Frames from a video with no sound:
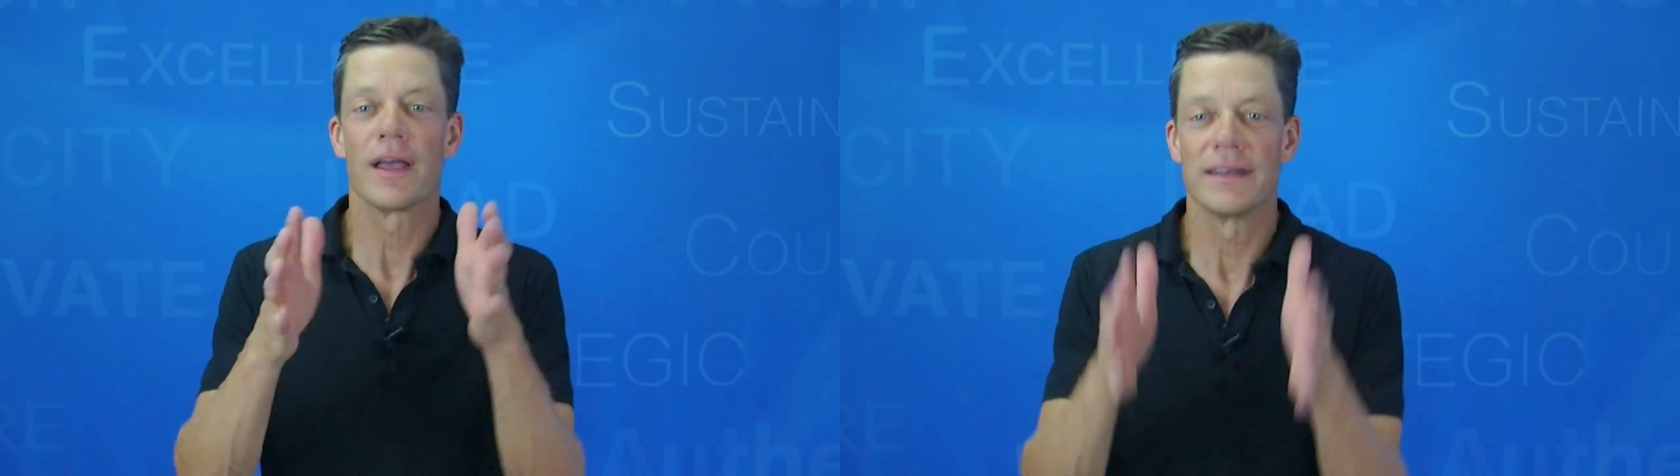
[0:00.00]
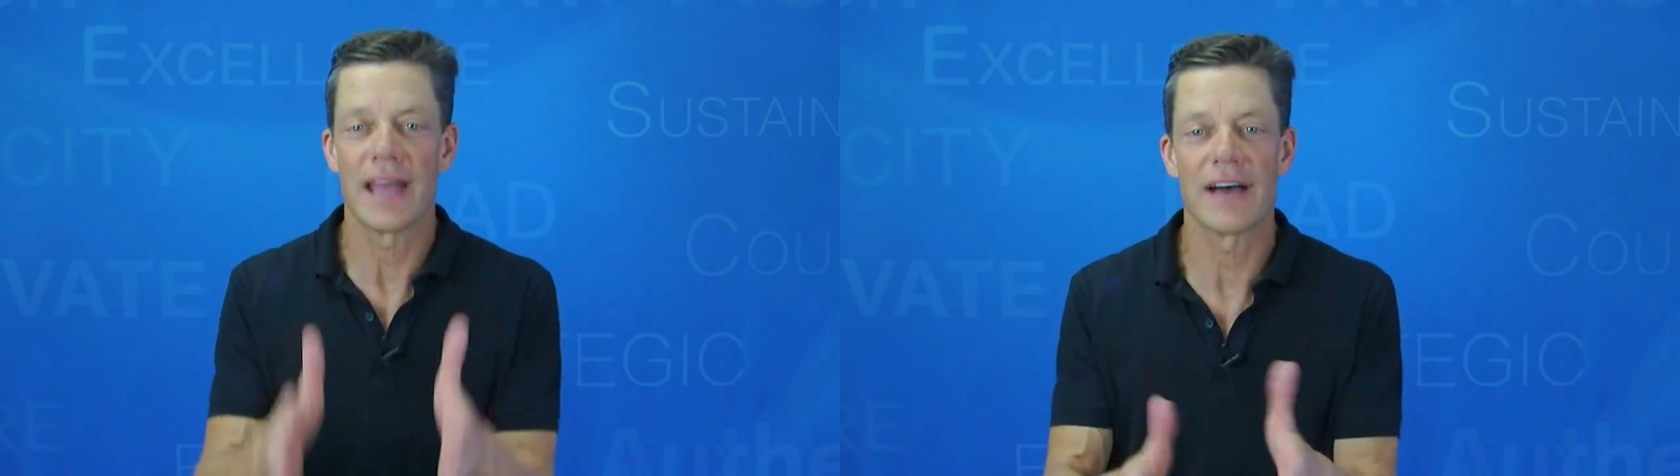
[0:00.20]

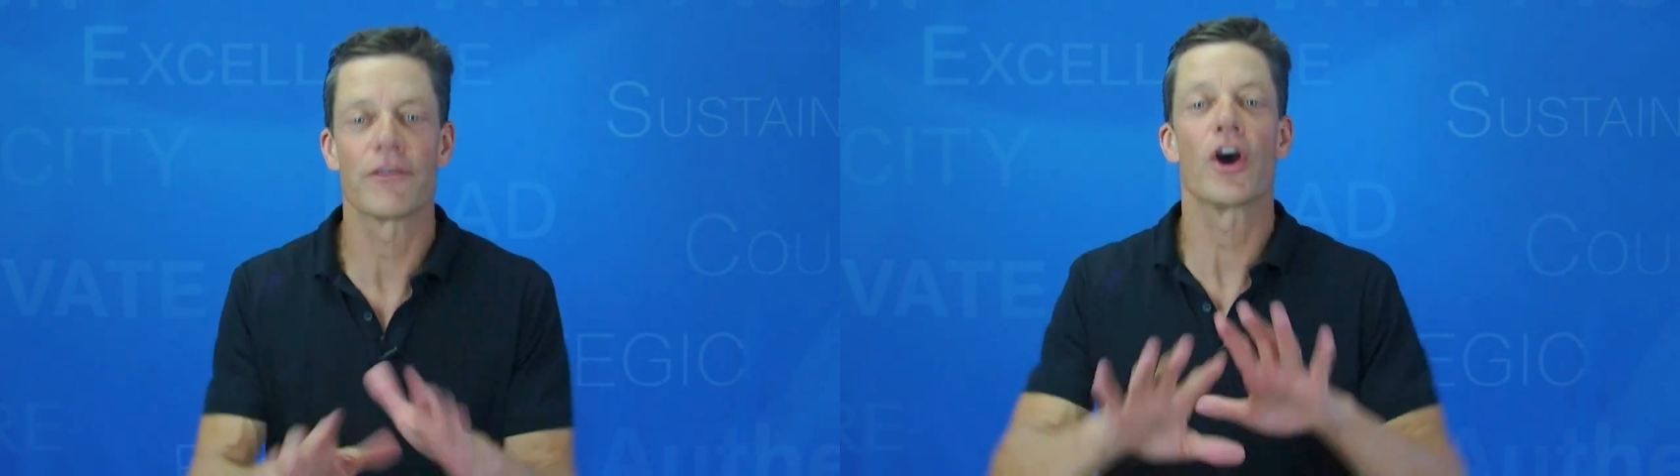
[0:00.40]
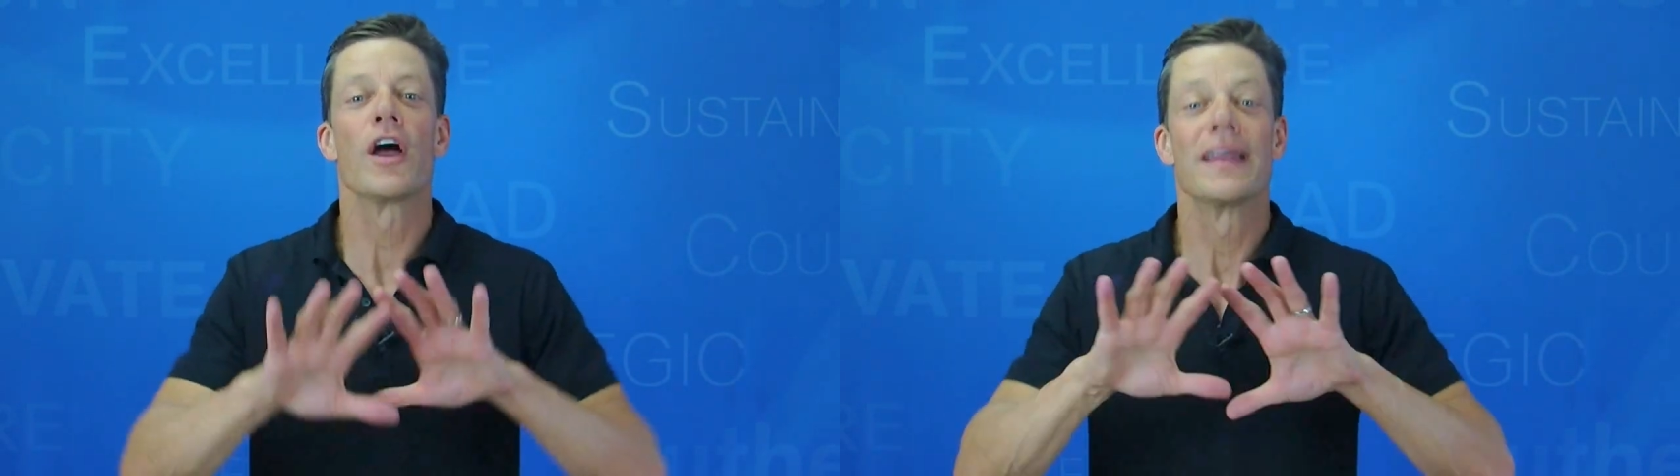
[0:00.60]

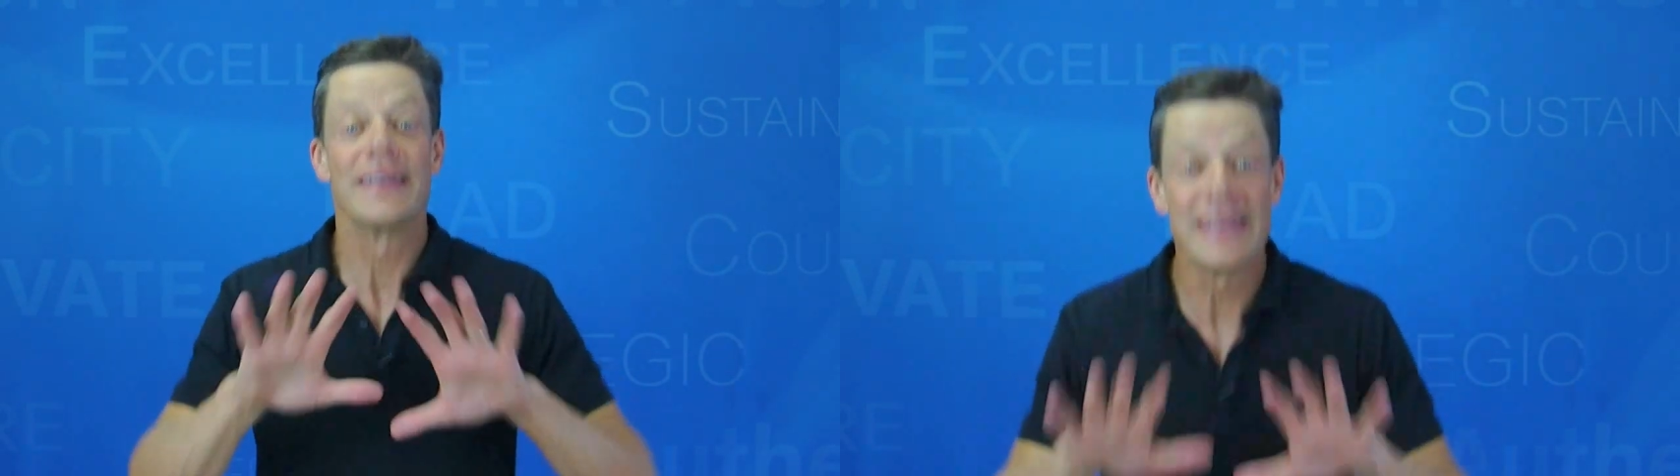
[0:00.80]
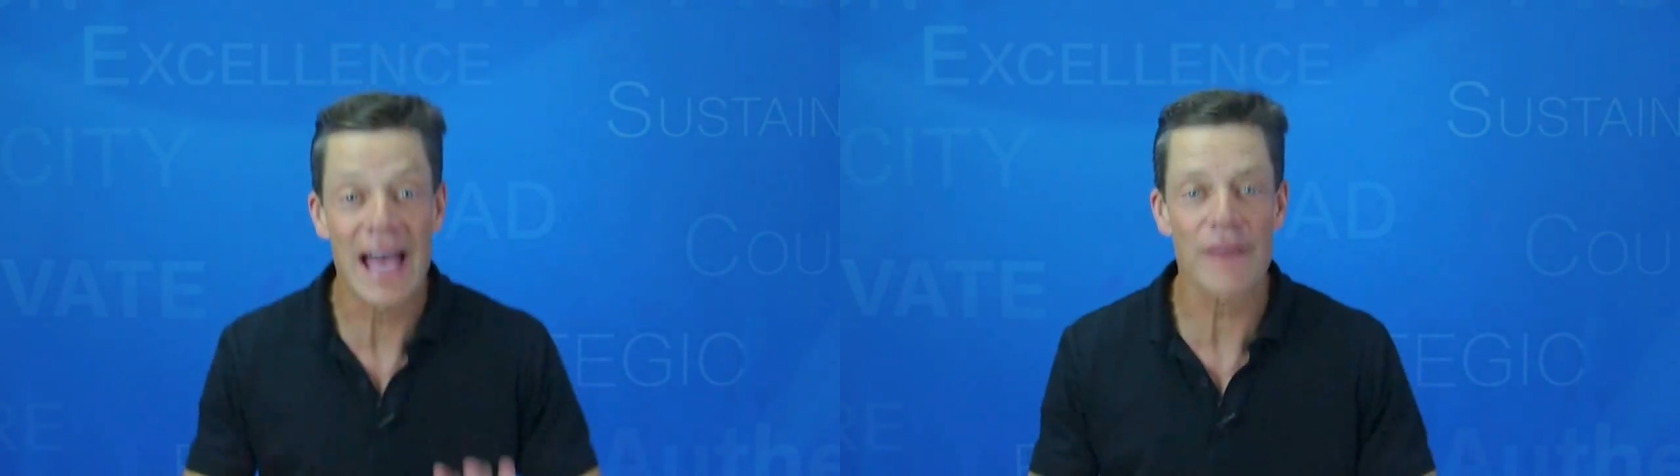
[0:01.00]
never,
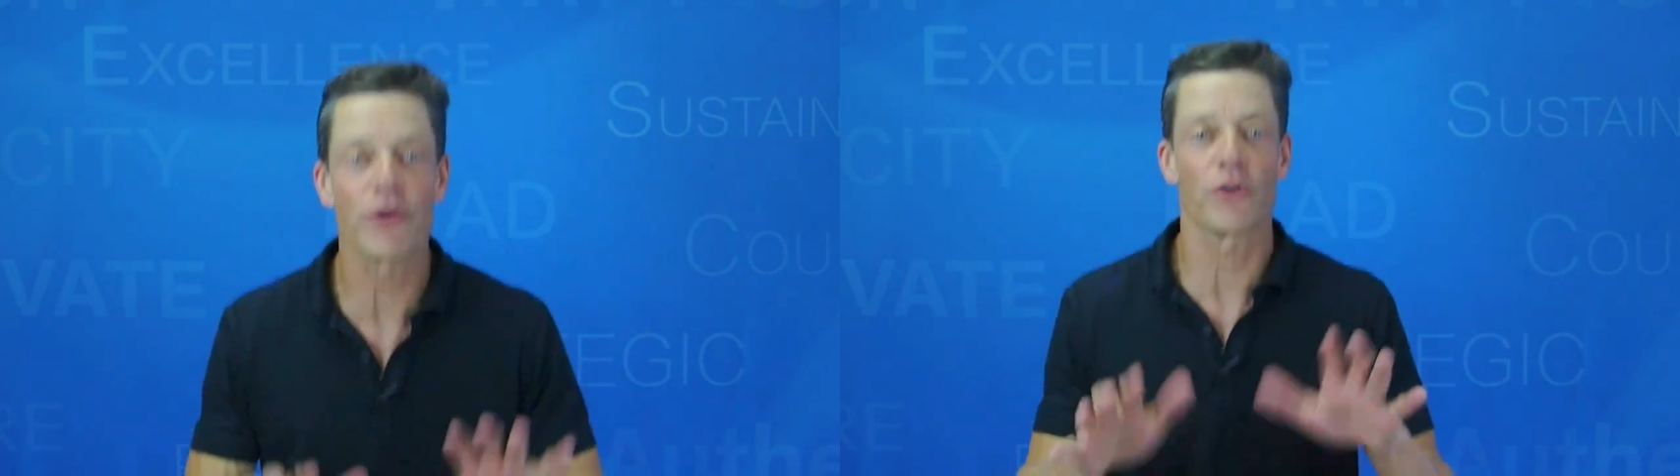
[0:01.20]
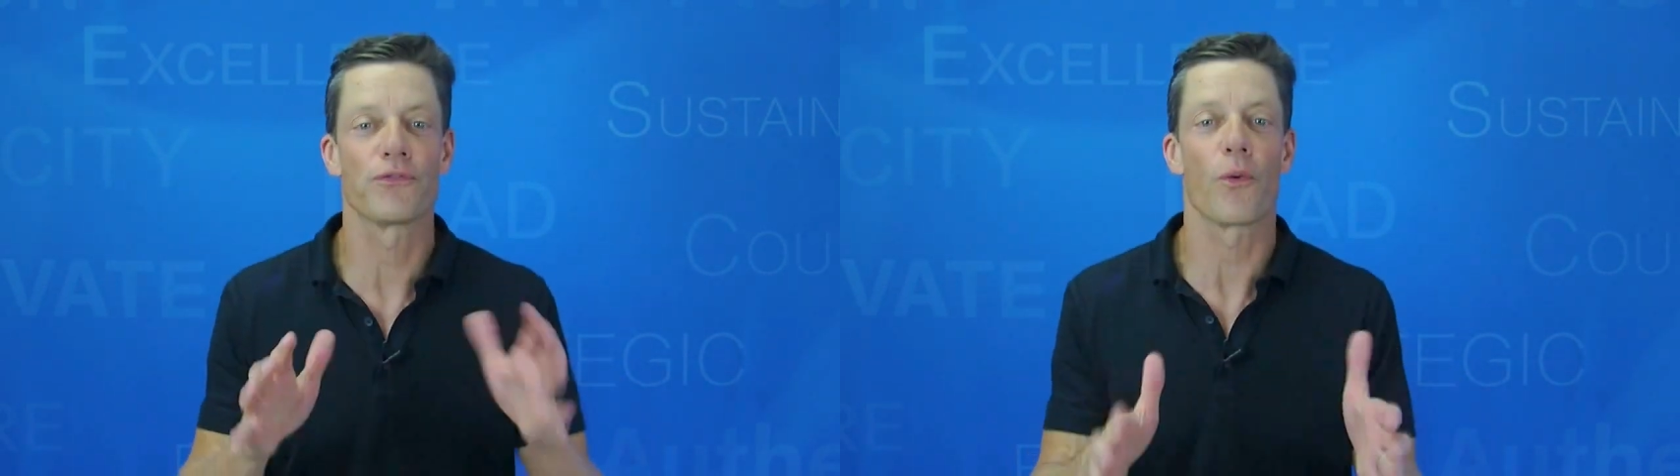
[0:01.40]

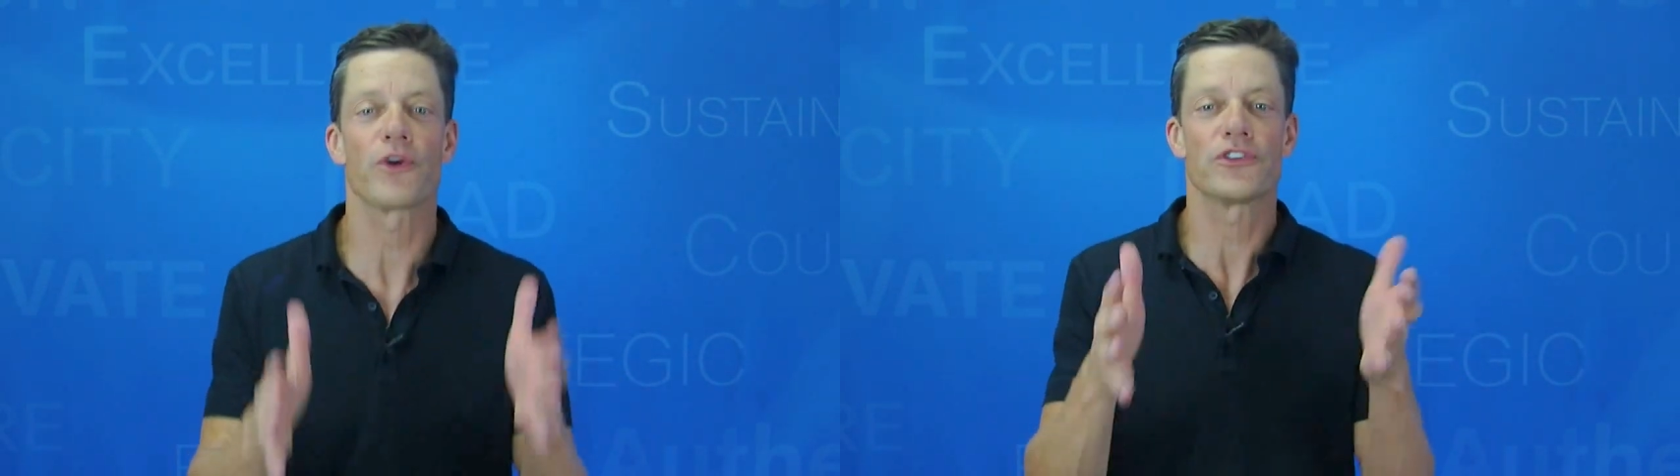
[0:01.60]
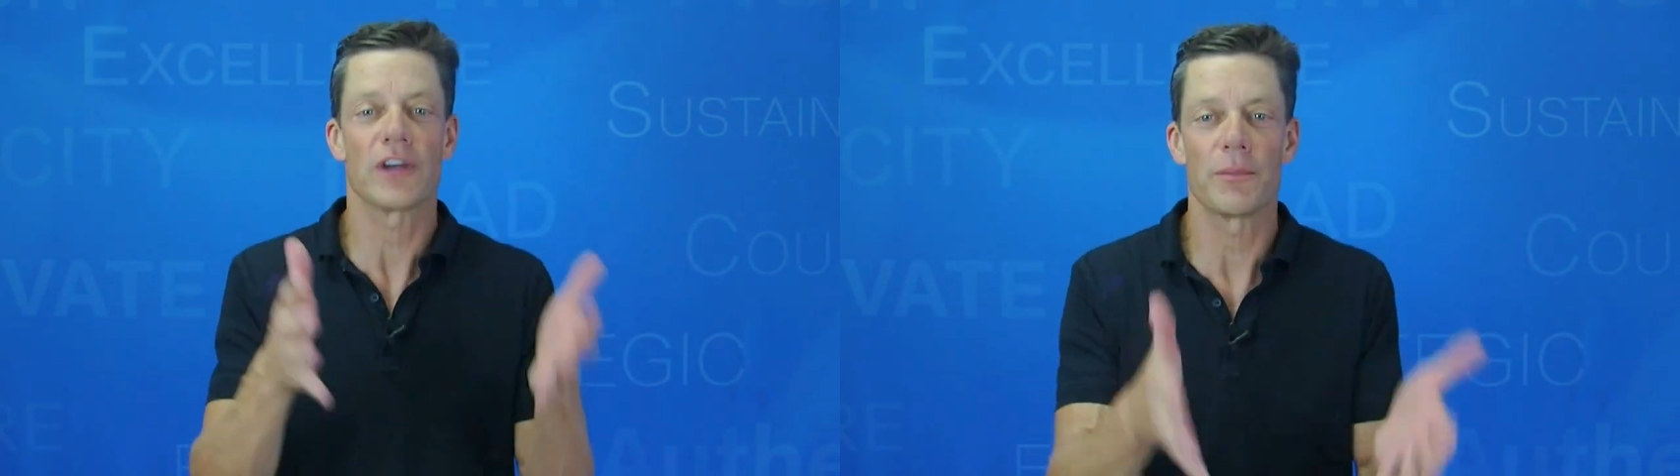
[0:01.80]
never
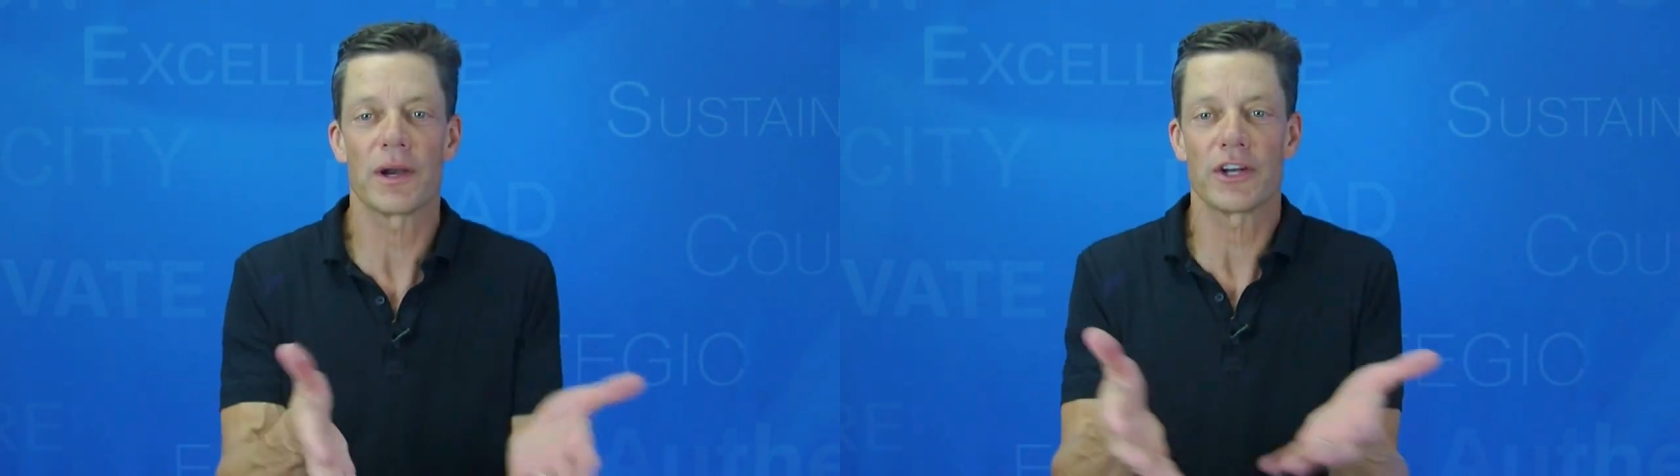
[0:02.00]
force someone